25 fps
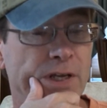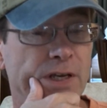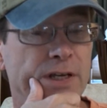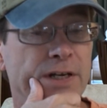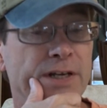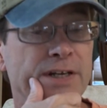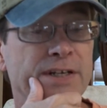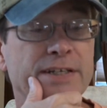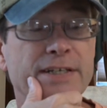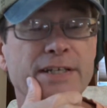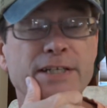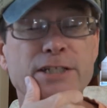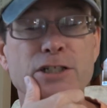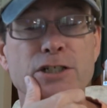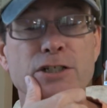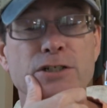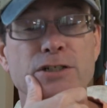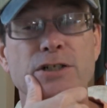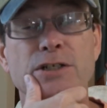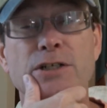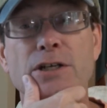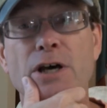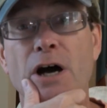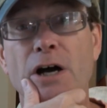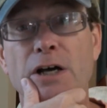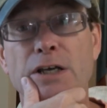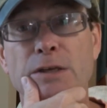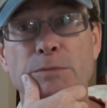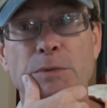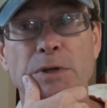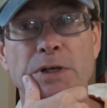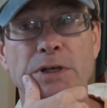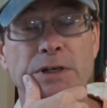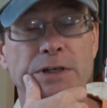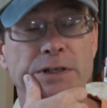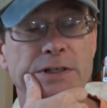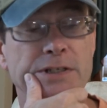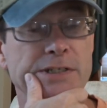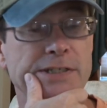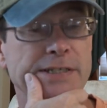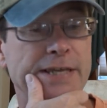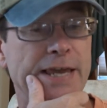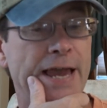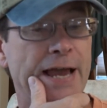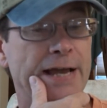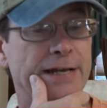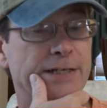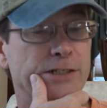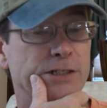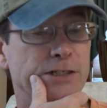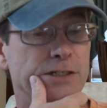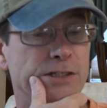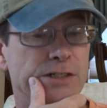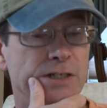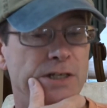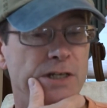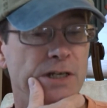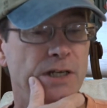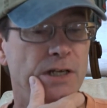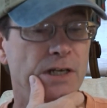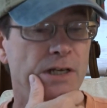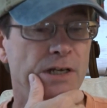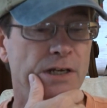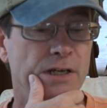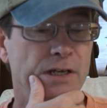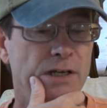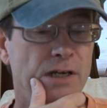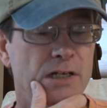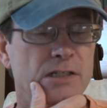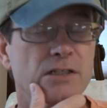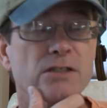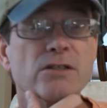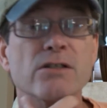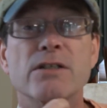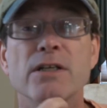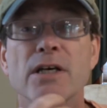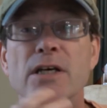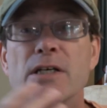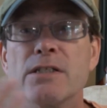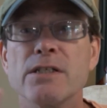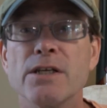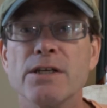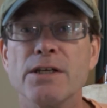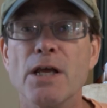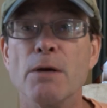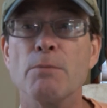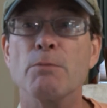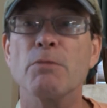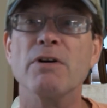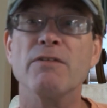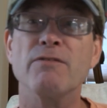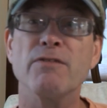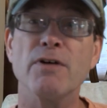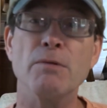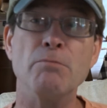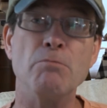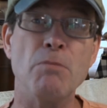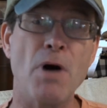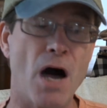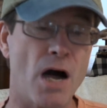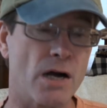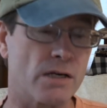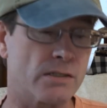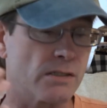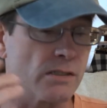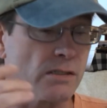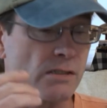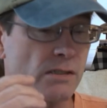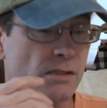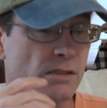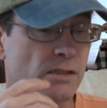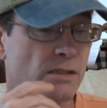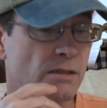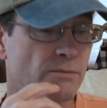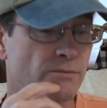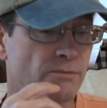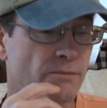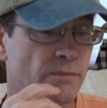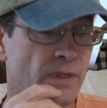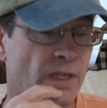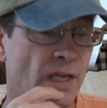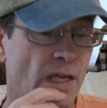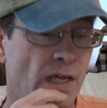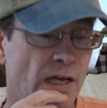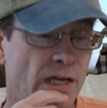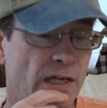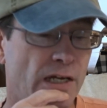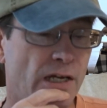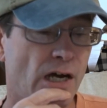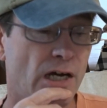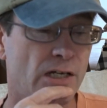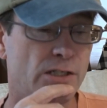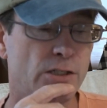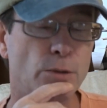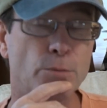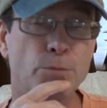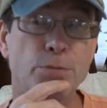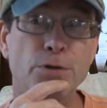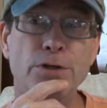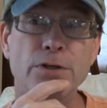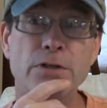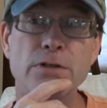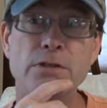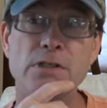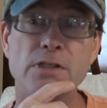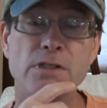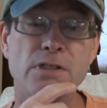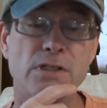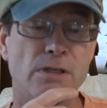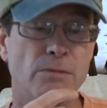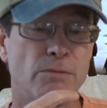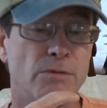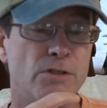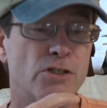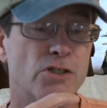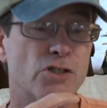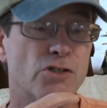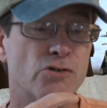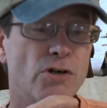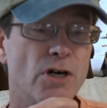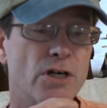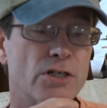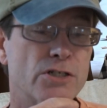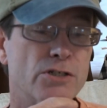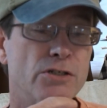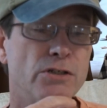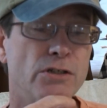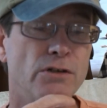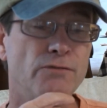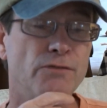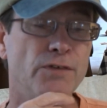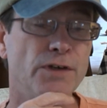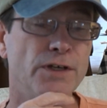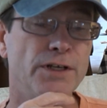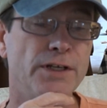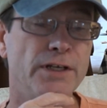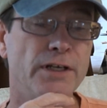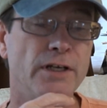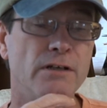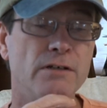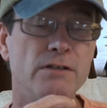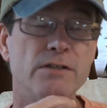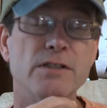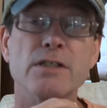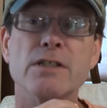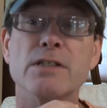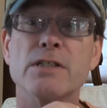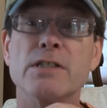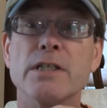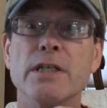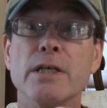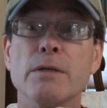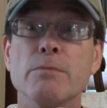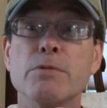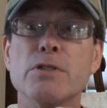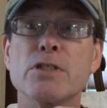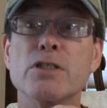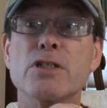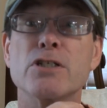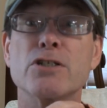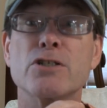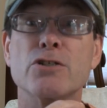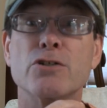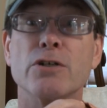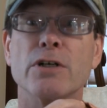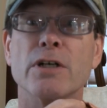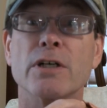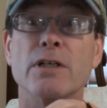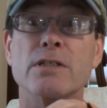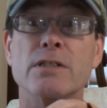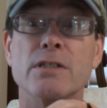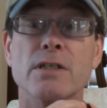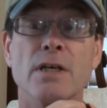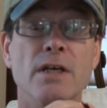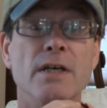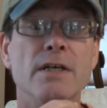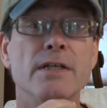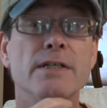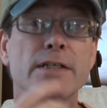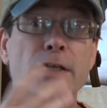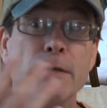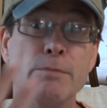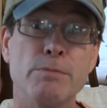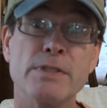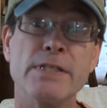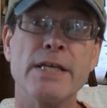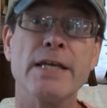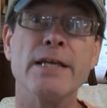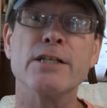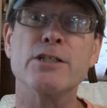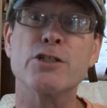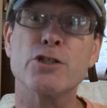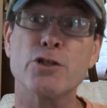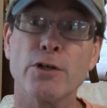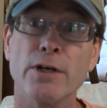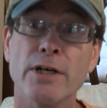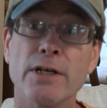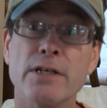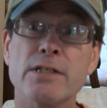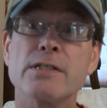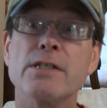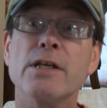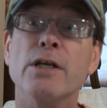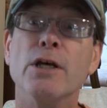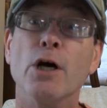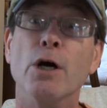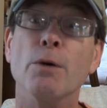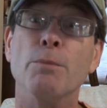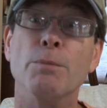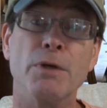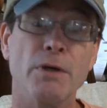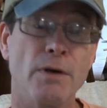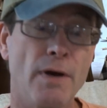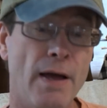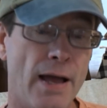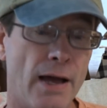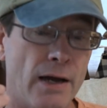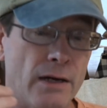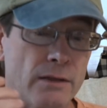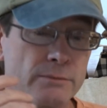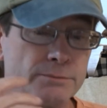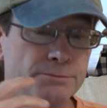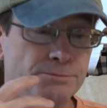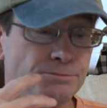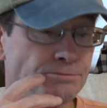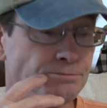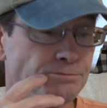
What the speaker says: In addition to documenting his catches, he also does a number of unboxings. He also produces some instructional videos and tips and tricks to help you out.